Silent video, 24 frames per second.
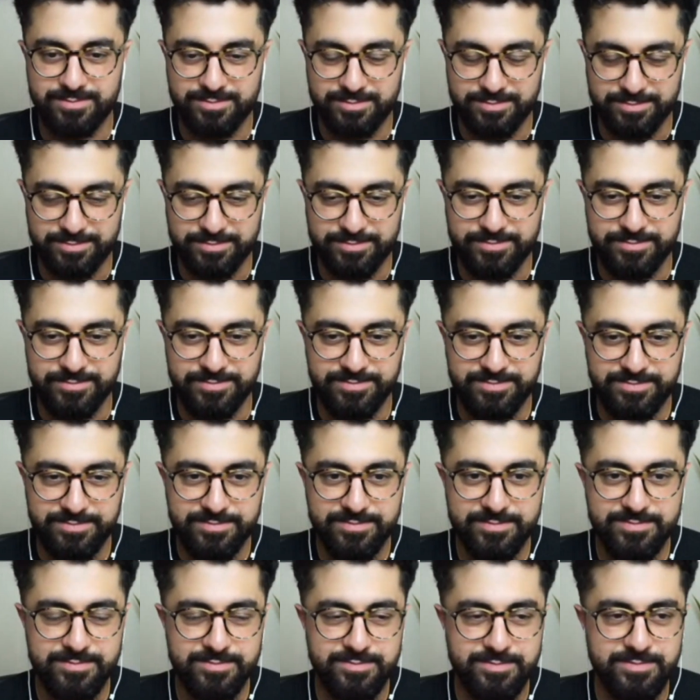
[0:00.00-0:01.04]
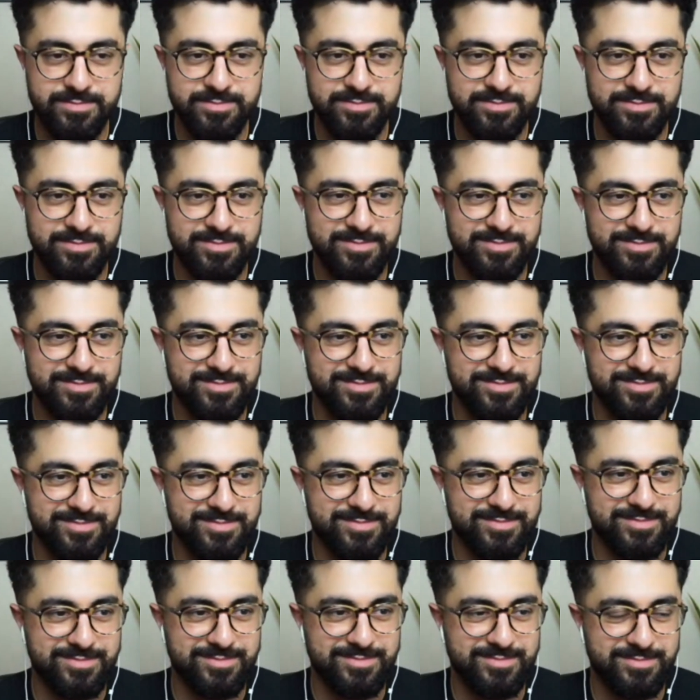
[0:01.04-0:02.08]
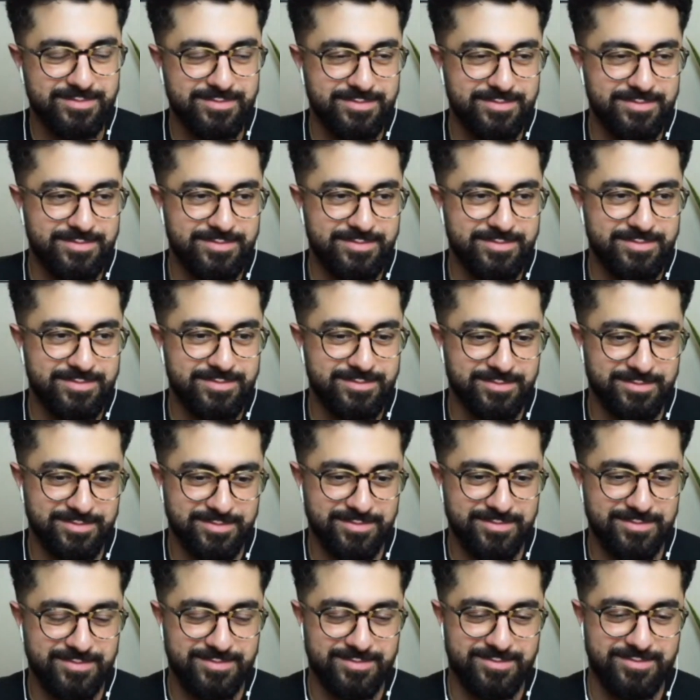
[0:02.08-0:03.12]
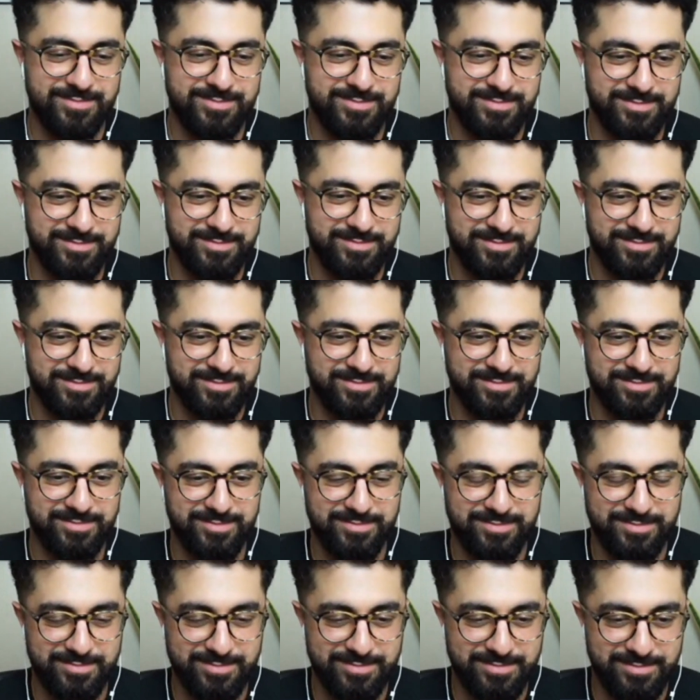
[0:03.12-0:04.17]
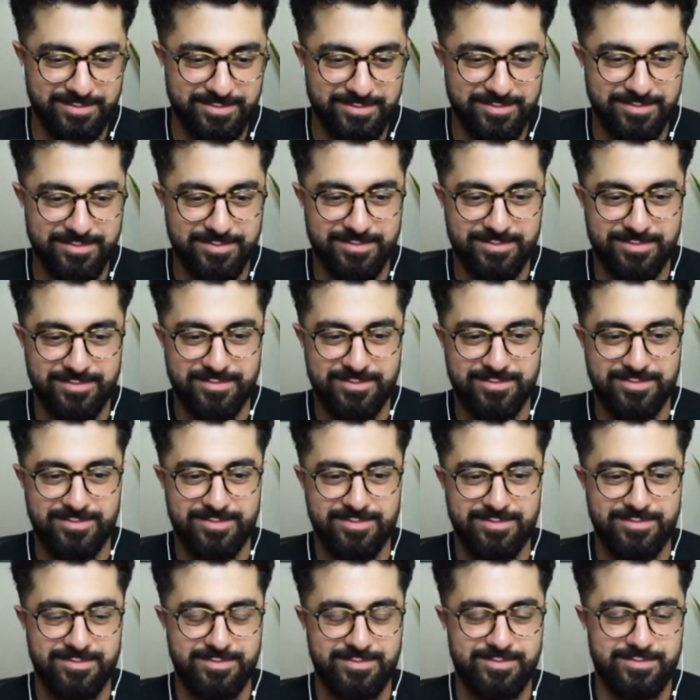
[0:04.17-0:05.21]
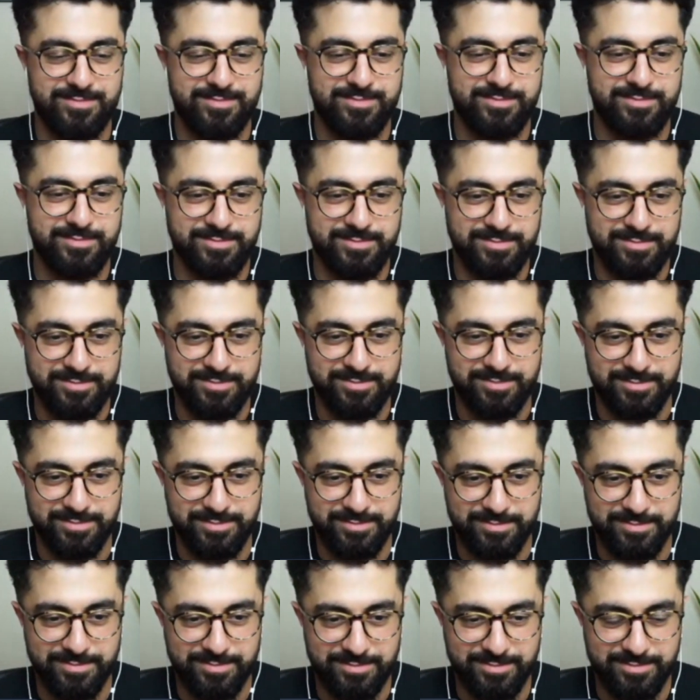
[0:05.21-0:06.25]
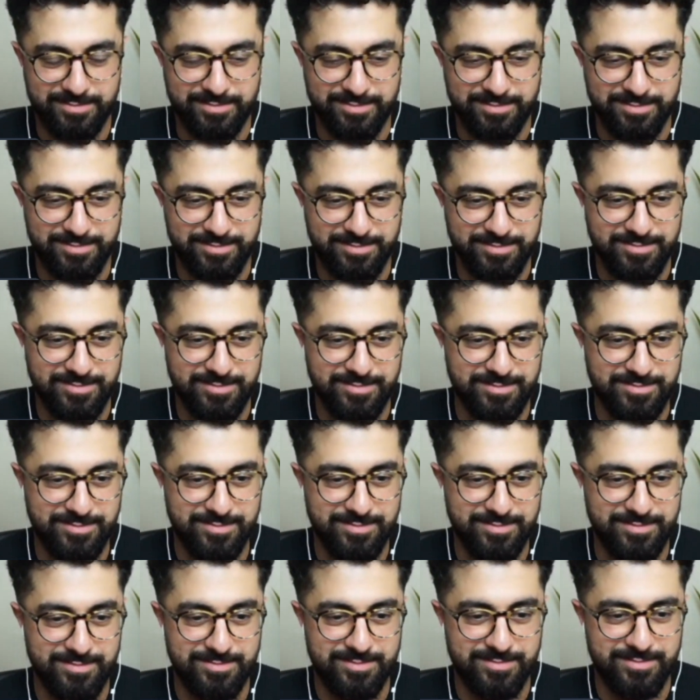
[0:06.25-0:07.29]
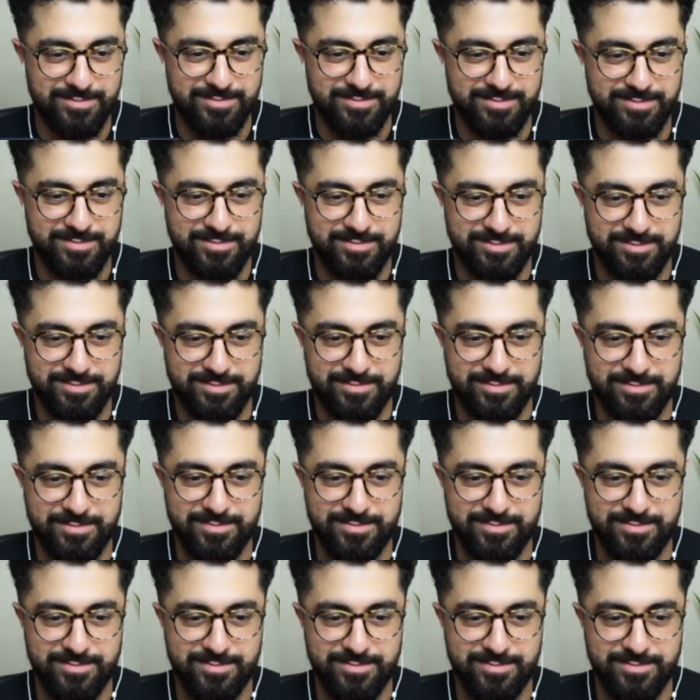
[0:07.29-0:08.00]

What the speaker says: (silent)